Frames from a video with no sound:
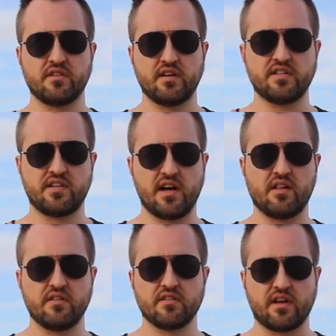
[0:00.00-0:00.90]

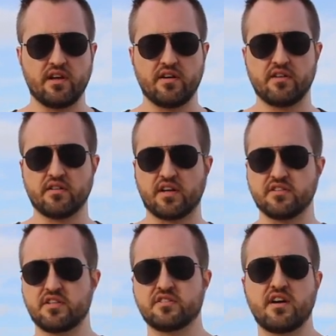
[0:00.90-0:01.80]
entail, okay,
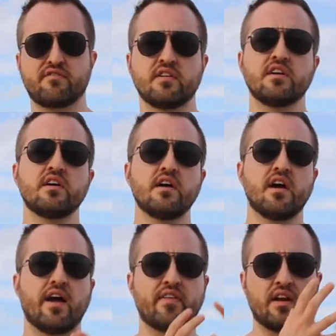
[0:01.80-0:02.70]
consist of,
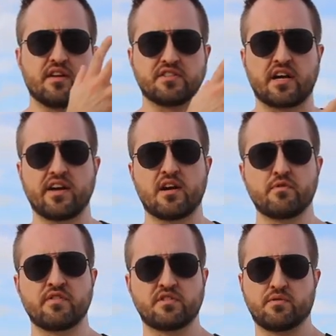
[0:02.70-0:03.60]
and then exactly how to
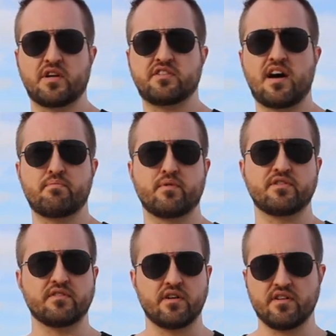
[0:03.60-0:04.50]
move them to WhatsApp or,
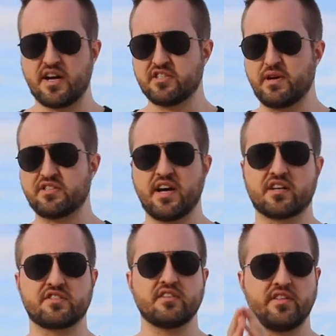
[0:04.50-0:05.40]
or, SMS
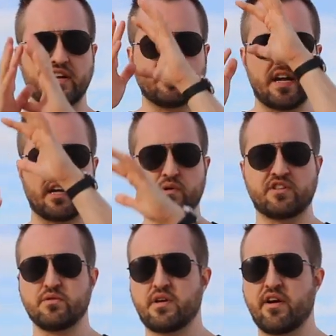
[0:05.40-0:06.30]
text, and then exactly what
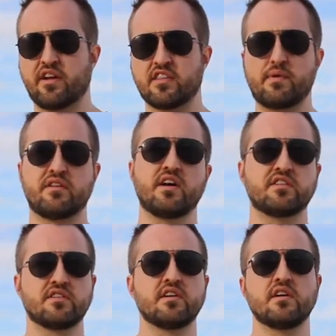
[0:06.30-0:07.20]
to do there to get them on the
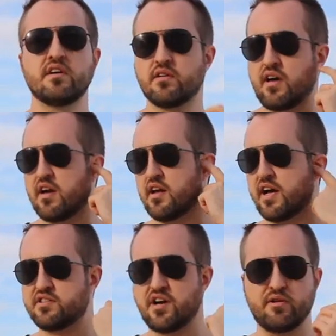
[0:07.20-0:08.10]
date. Okay, and
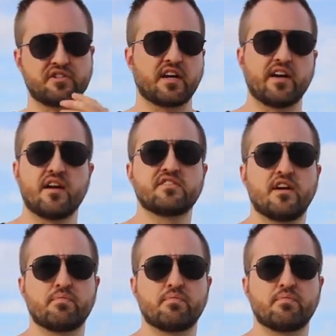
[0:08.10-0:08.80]
I tell you exactly how to set up